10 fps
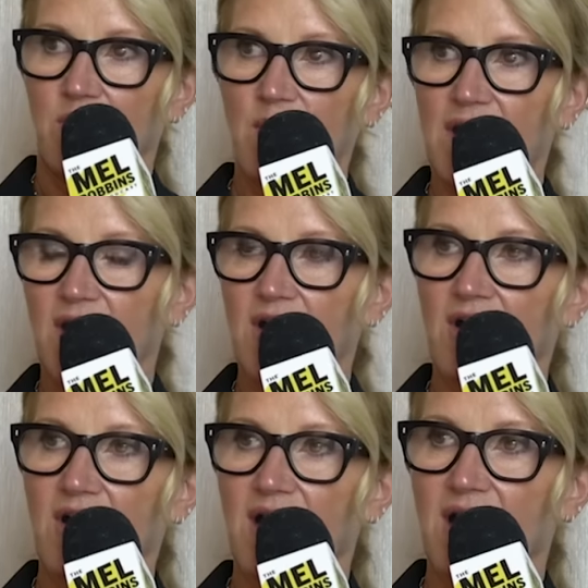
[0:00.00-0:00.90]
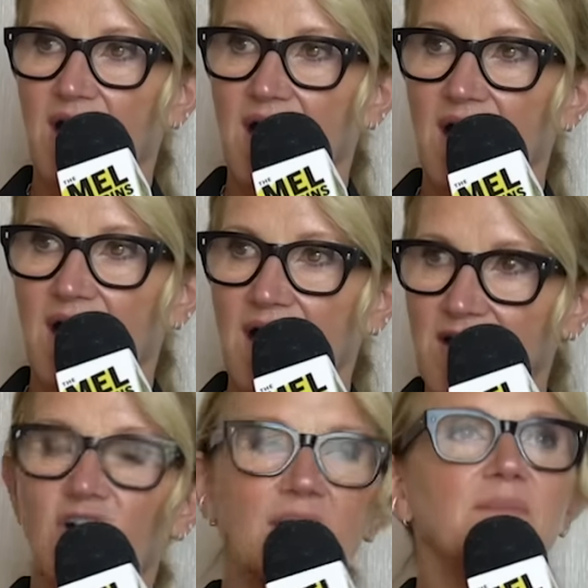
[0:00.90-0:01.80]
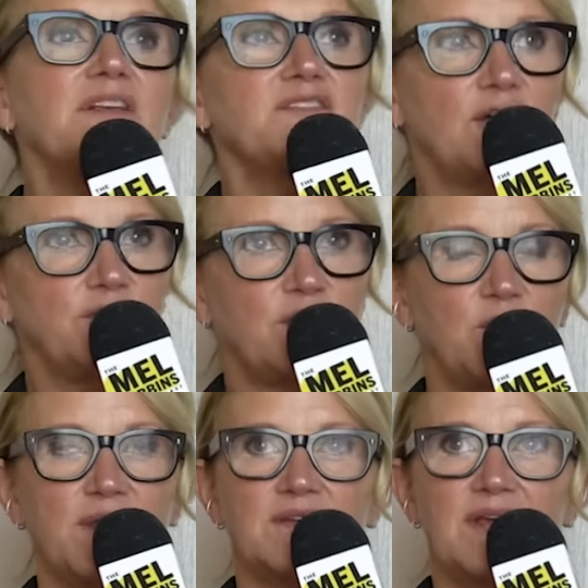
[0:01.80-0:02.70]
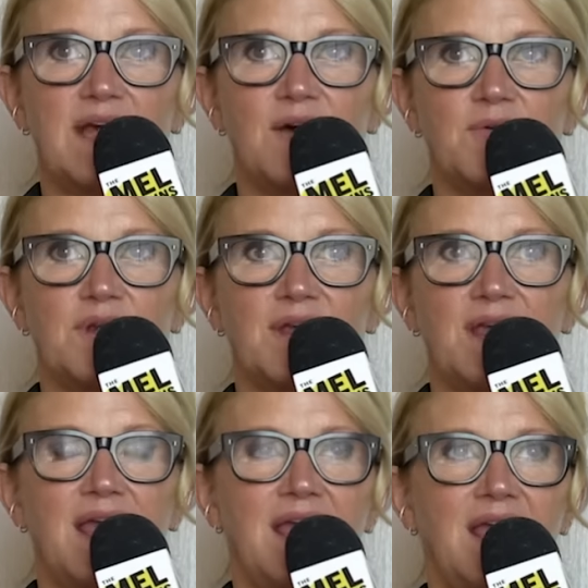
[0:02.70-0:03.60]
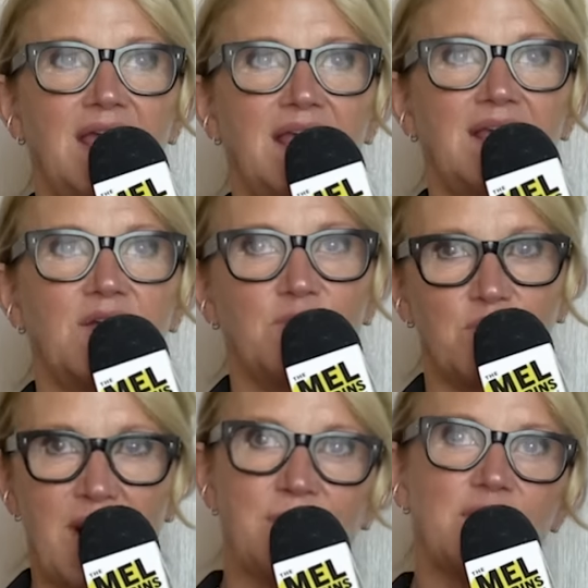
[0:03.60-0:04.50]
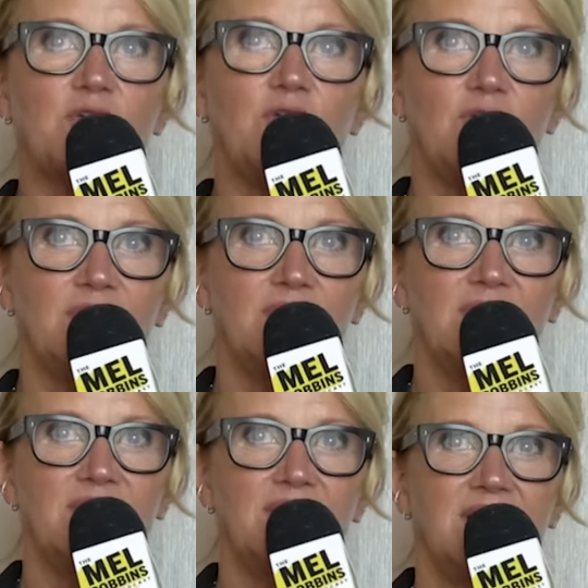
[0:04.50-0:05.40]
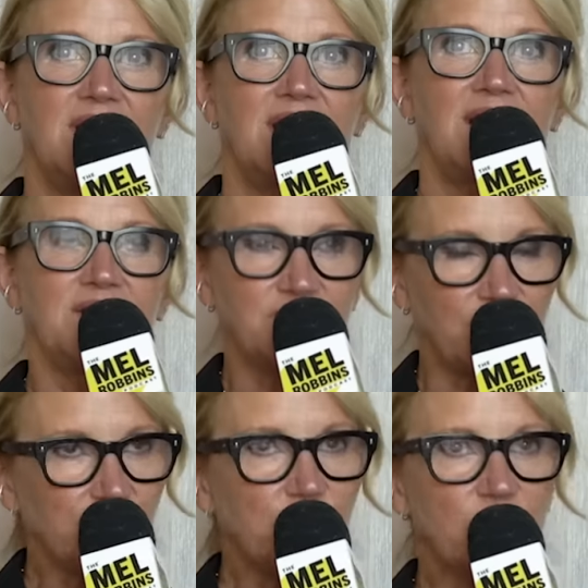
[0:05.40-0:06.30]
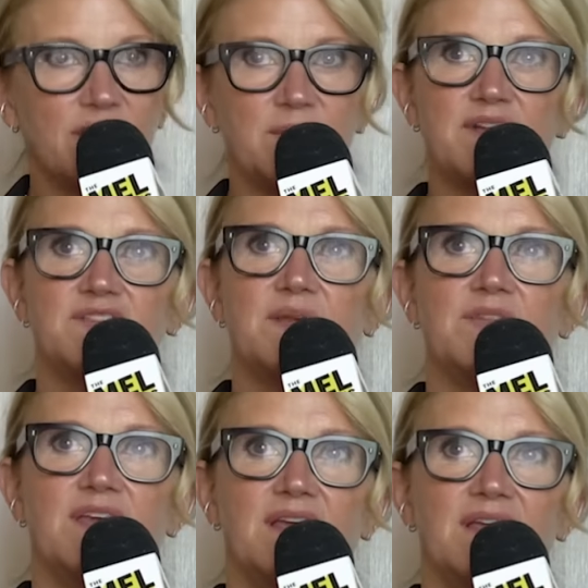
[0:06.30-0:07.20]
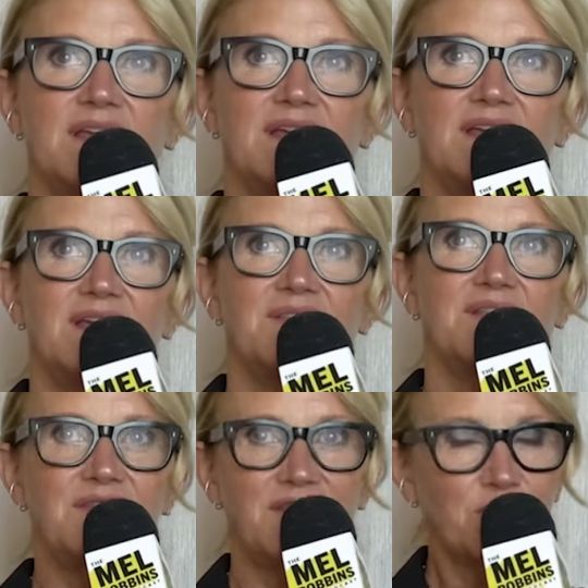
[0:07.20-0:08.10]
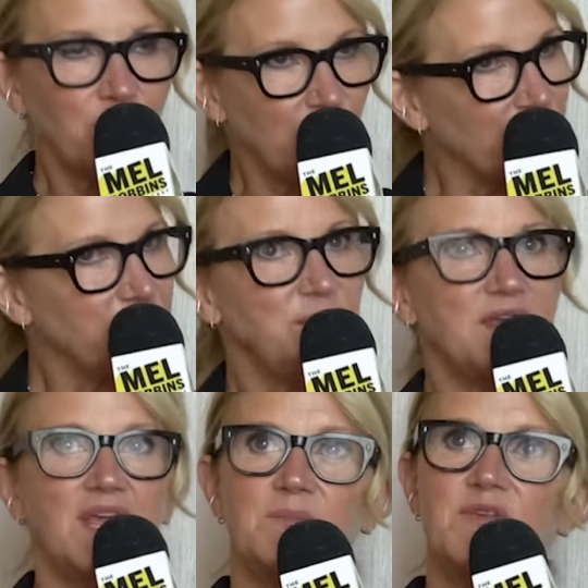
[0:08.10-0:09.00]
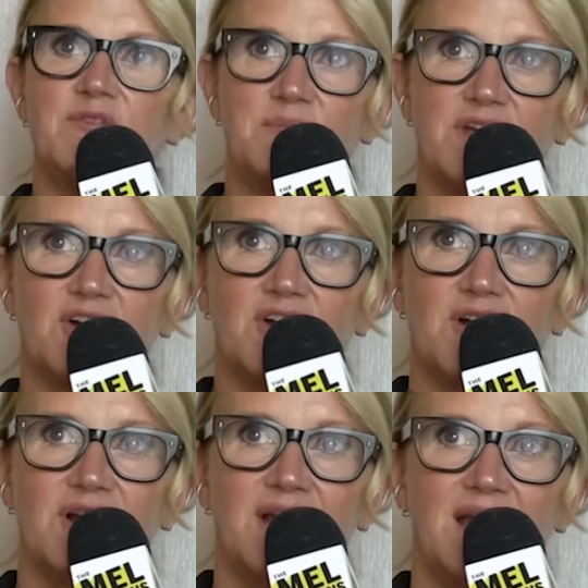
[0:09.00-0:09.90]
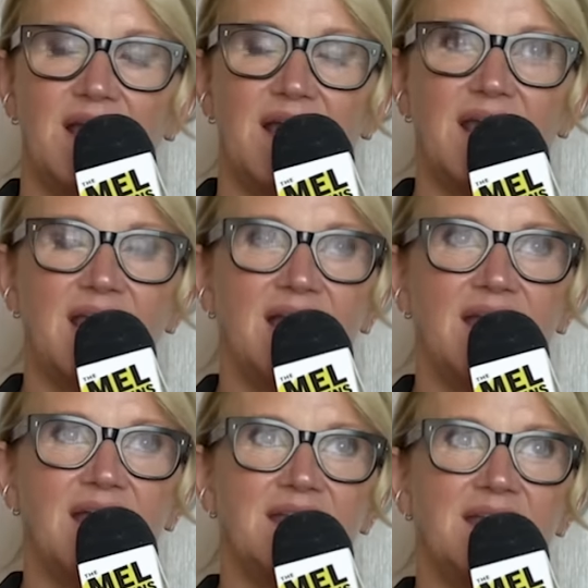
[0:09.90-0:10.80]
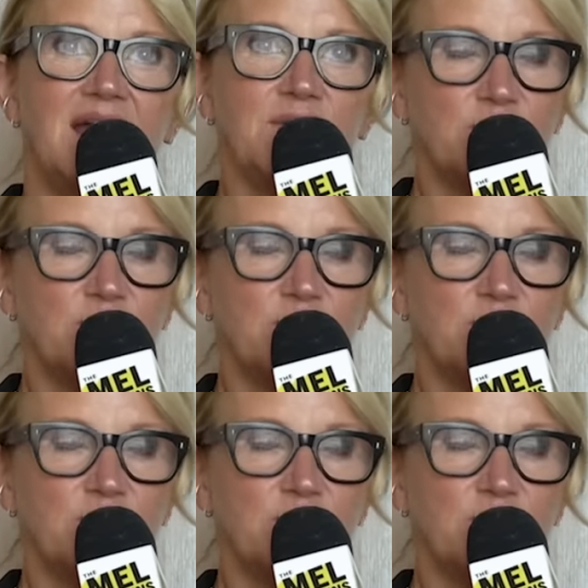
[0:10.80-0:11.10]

where I caught myself going down a rabbit hole. I started worrying about something. Then the worries became even bigger. And I